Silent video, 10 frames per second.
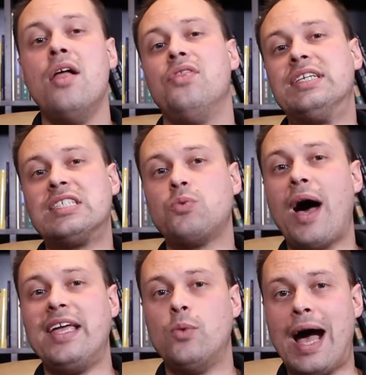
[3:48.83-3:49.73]
This is
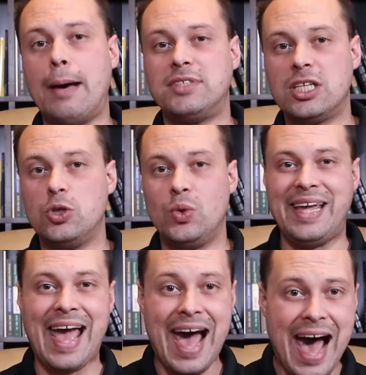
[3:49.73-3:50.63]
why you
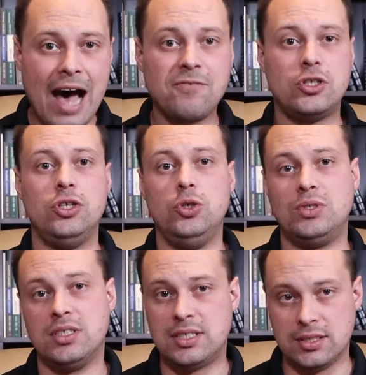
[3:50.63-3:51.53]
absolutely have to
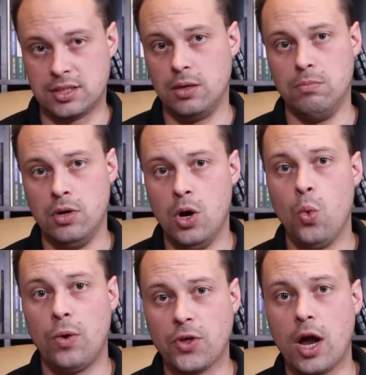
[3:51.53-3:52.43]
use a system
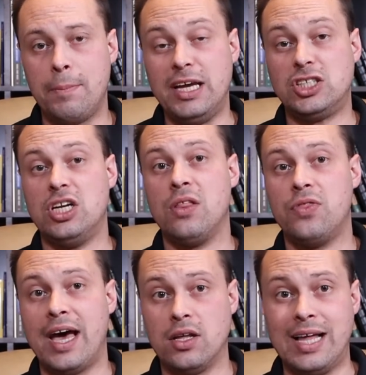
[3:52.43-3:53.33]
with automation
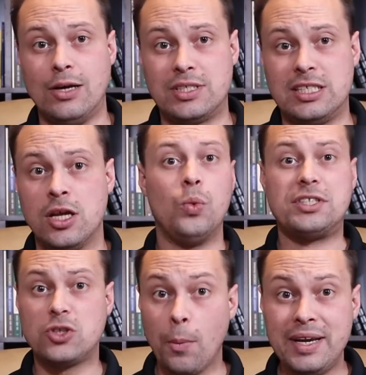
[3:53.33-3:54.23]
that allows this. With
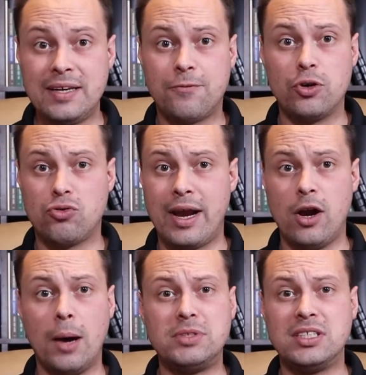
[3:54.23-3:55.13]
so many different great
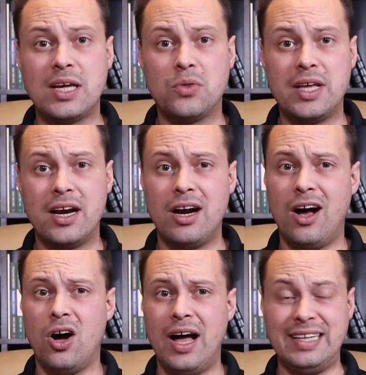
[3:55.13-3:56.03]
options out there
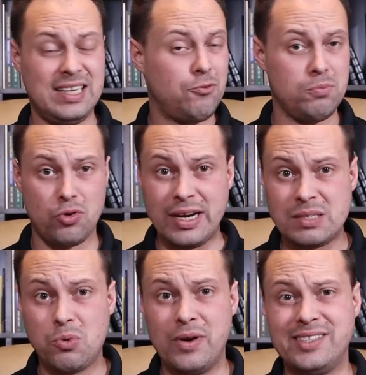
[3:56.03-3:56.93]
at different
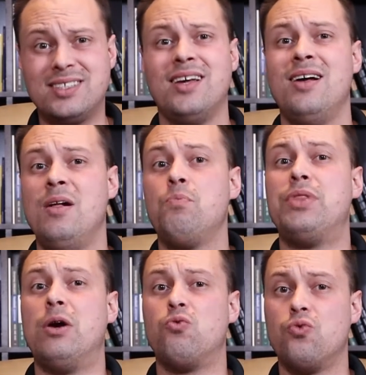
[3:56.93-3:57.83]
price points,
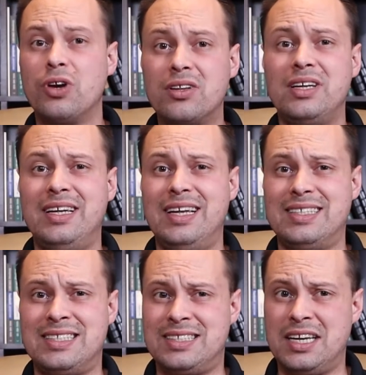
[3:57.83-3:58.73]
there really
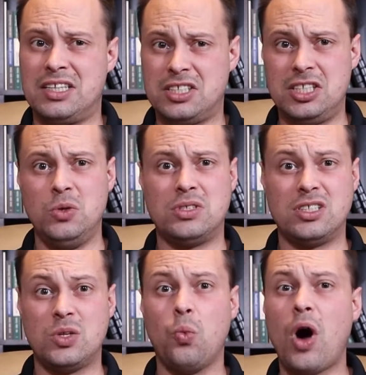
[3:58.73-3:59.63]
isn't an excuse
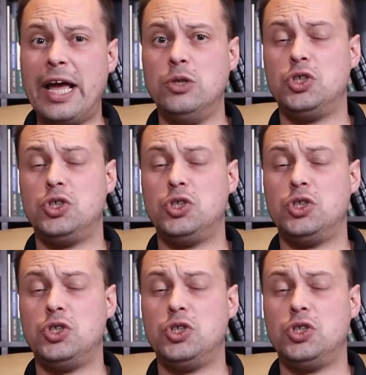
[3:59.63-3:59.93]
as to why you